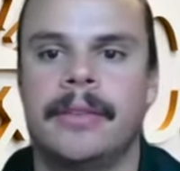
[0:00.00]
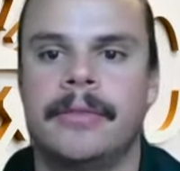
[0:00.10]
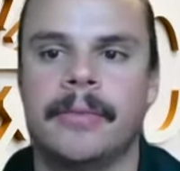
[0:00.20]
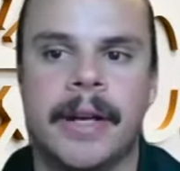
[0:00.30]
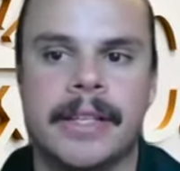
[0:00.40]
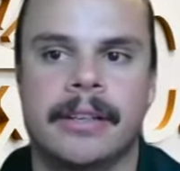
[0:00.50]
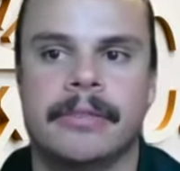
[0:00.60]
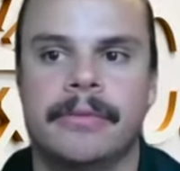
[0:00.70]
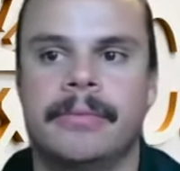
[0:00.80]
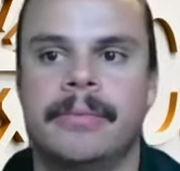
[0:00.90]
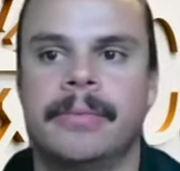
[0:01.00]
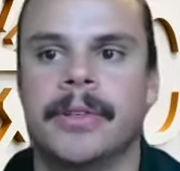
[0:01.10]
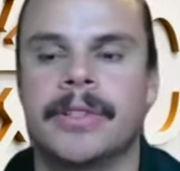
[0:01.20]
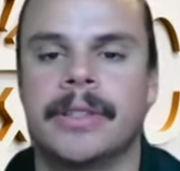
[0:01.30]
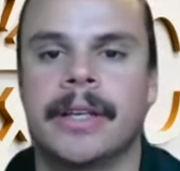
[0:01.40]
for myself
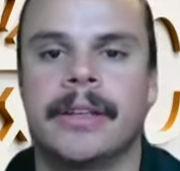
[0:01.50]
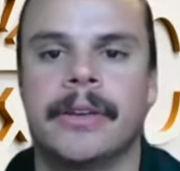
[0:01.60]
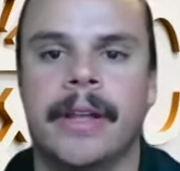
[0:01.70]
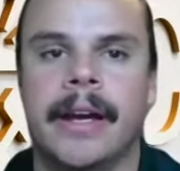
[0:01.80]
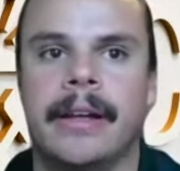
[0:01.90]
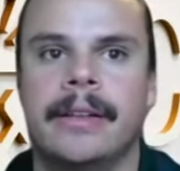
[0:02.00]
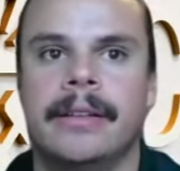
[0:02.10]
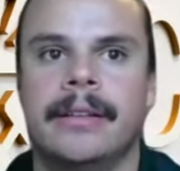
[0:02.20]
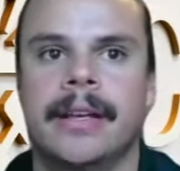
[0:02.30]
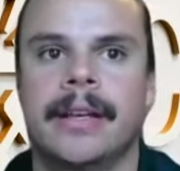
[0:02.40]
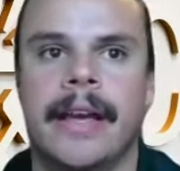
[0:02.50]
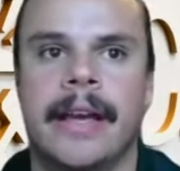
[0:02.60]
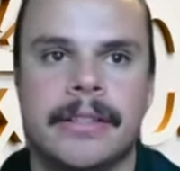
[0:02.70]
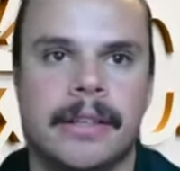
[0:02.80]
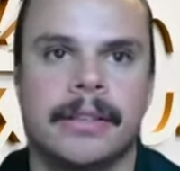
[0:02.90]
personally. I know that like
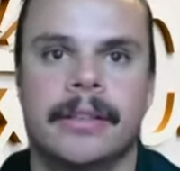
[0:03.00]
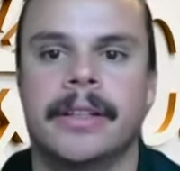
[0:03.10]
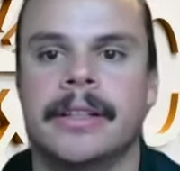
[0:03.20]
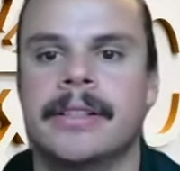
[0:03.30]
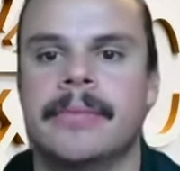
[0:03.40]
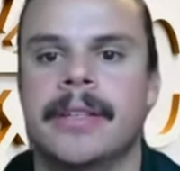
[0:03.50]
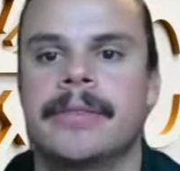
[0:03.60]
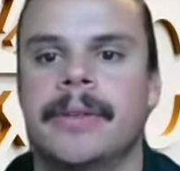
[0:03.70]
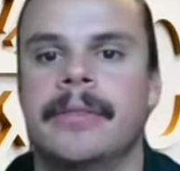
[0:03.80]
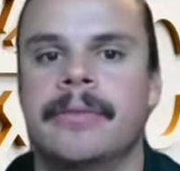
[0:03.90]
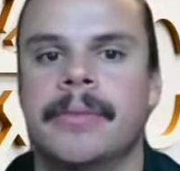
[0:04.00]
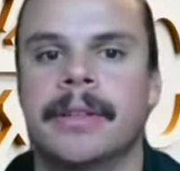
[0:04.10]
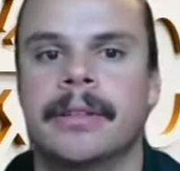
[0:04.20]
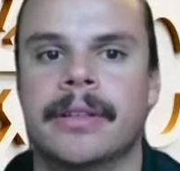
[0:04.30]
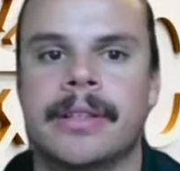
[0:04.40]
hands-on learning is the best way for me
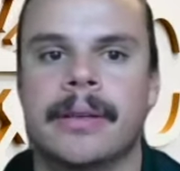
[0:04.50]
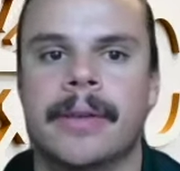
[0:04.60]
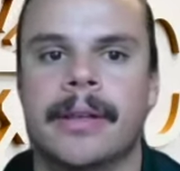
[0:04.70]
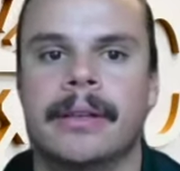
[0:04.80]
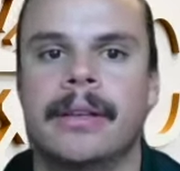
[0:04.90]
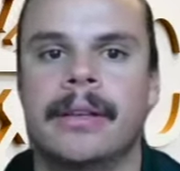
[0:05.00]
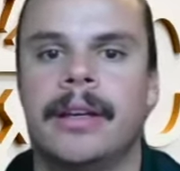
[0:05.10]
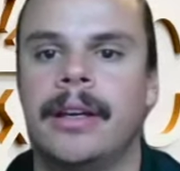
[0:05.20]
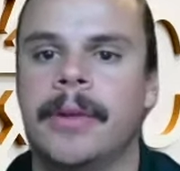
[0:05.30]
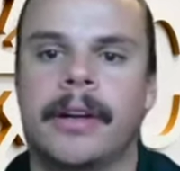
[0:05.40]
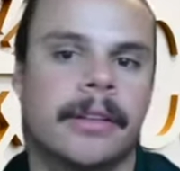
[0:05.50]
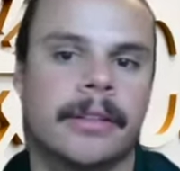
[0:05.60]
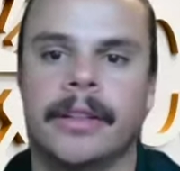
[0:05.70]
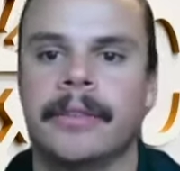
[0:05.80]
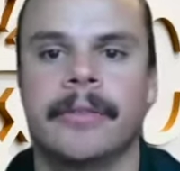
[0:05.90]
to learn something. I'm not going to
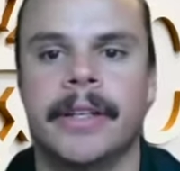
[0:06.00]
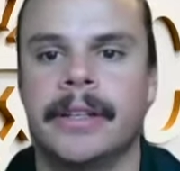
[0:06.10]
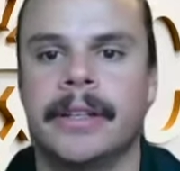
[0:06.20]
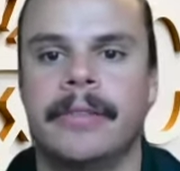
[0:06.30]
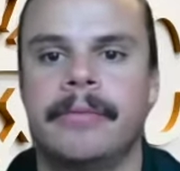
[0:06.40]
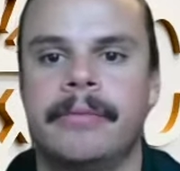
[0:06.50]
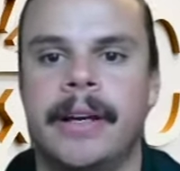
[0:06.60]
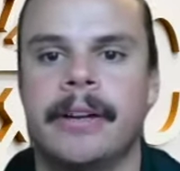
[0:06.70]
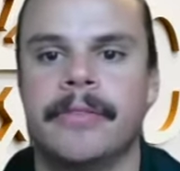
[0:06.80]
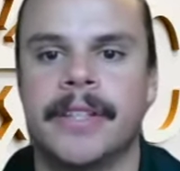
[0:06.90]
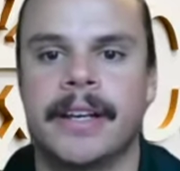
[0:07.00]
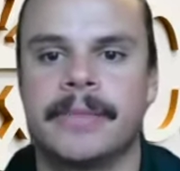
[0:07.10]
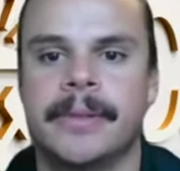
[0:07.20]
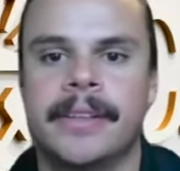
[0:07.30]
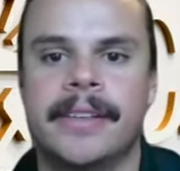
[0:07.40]
learn it reading it out of a
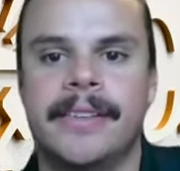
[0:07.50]
textbook.